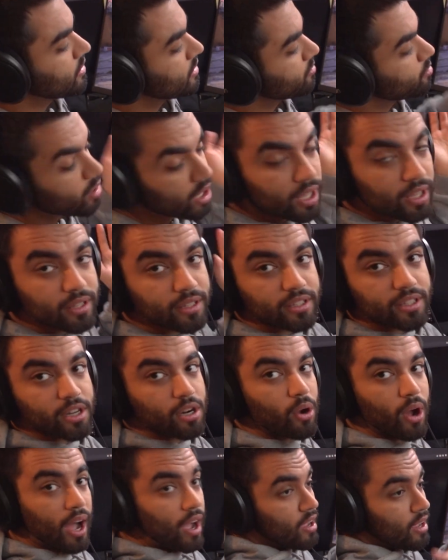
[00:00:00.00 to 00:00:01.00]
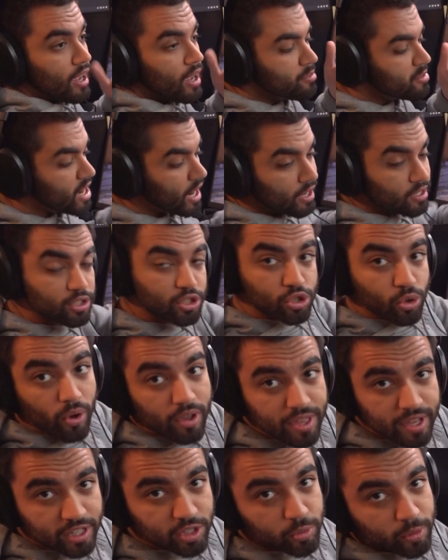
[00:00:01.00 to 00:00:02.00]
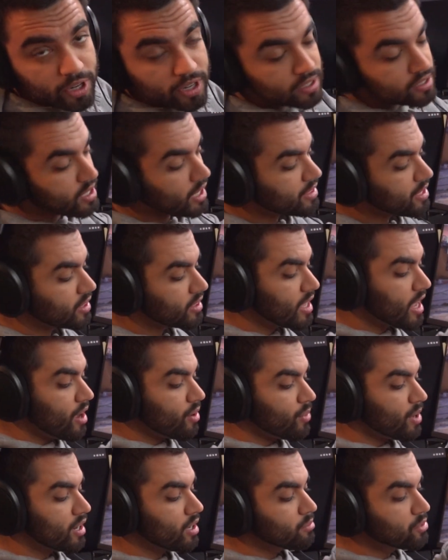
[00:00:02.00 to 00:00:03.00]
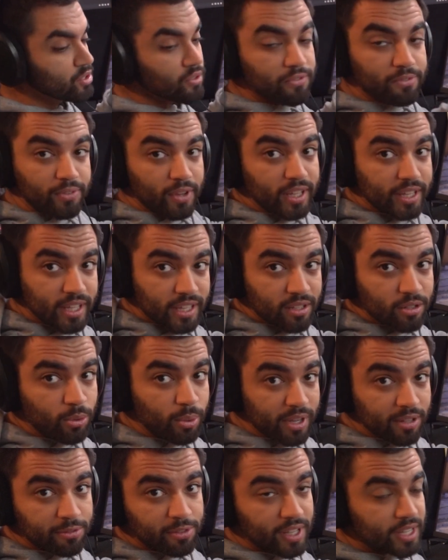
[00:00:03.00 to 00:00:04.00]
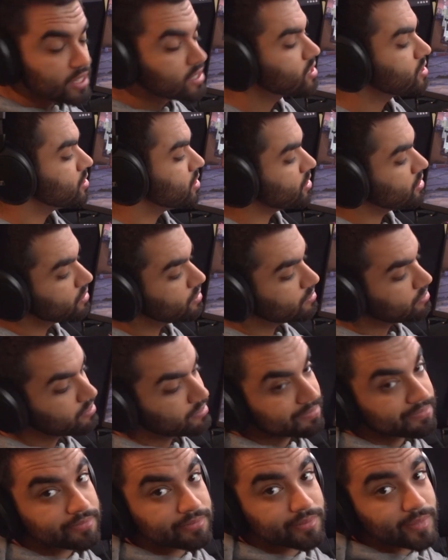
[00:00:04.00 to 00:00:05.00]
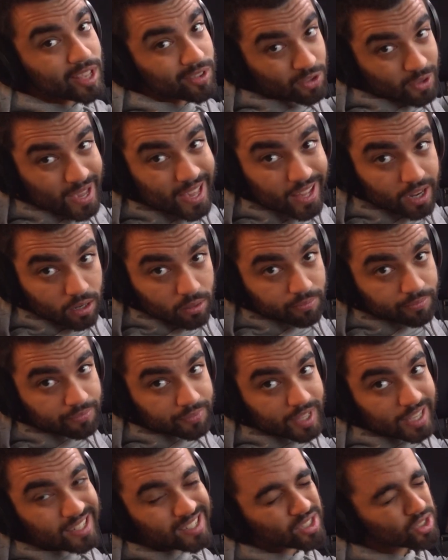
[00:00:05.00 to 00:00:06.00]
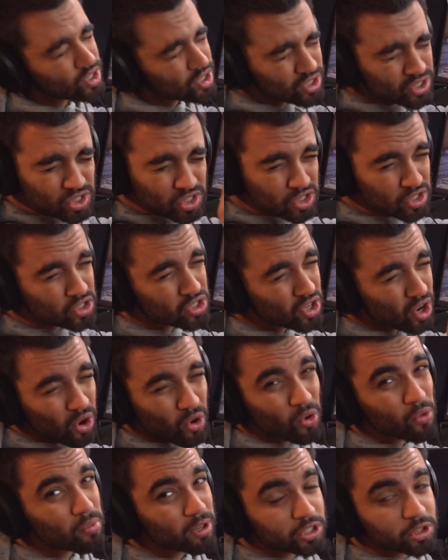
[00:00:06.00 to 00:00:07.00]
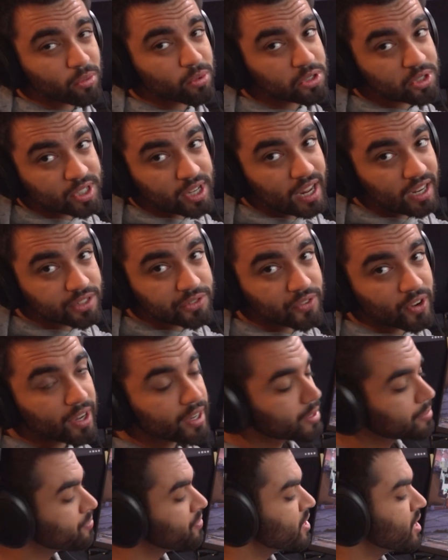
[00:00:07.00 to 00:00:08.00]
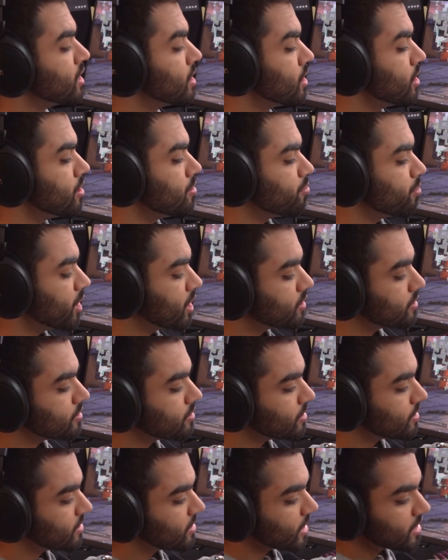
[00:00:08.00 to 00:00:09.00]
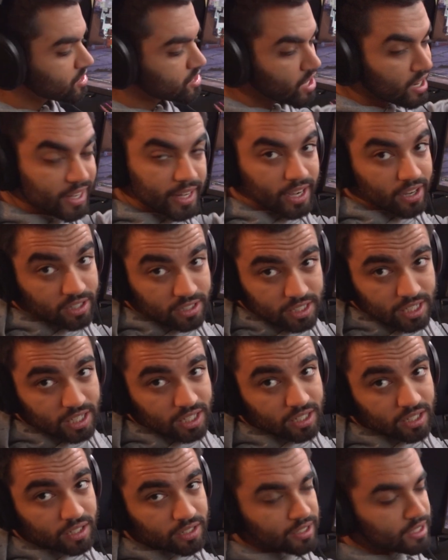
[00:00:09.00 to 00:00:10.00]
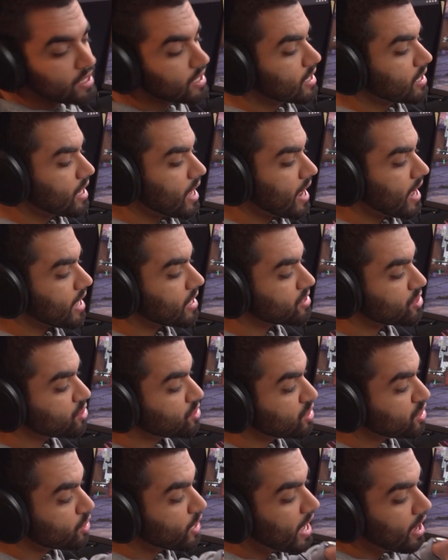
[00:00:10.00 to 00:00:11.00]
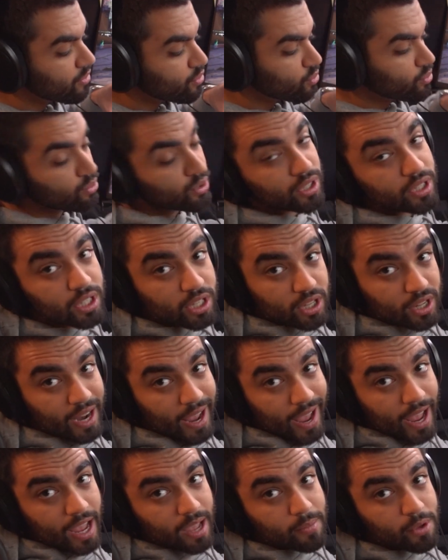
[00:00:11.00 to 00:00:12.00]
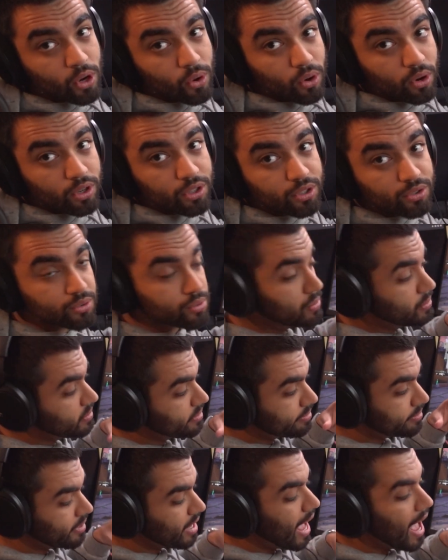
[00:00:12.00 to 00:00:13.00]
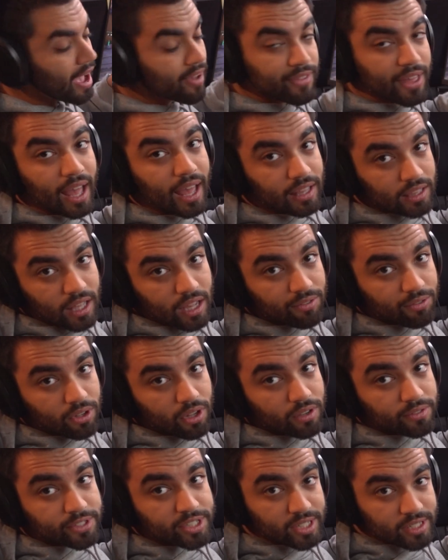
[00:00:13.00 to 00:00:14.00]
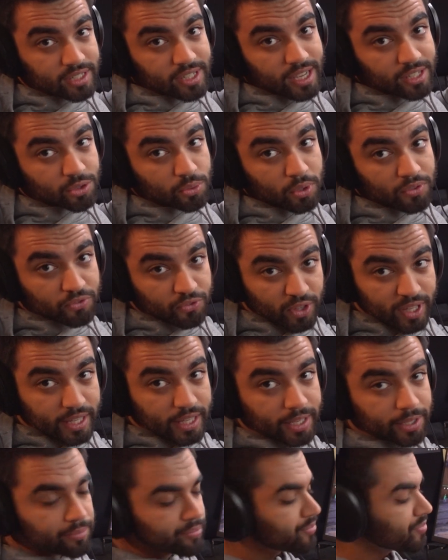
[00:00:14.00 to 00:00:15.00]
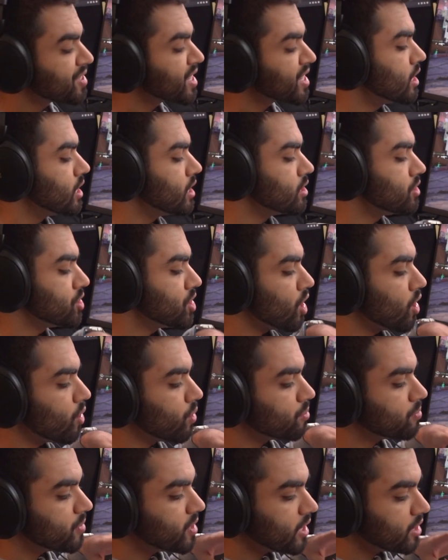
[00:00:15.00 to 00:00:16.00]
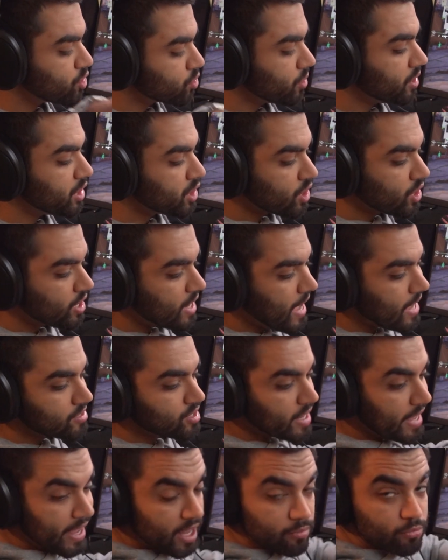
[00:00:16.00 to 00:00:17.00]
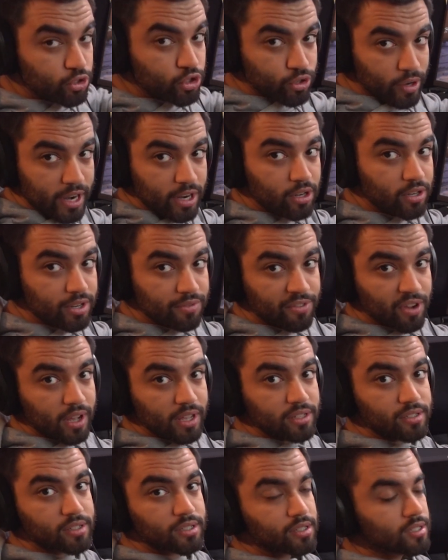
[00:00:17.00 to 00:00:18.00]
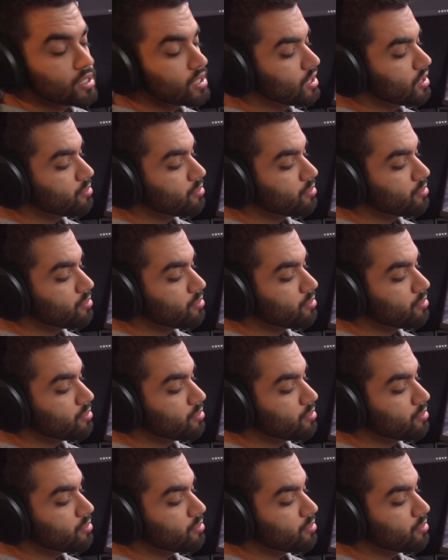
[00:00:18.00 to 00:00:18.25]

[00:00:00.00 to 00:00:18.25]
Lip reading: But, you know, I mean, I enjoy the experience. I think that when it comes to flicking, quick flicks, dude, if you hit them, it is just so much more satisfying. But that's not guaranteed. And you need to have really good aim in order to have that level of success when flicking. So it's really good as an aim trainer device.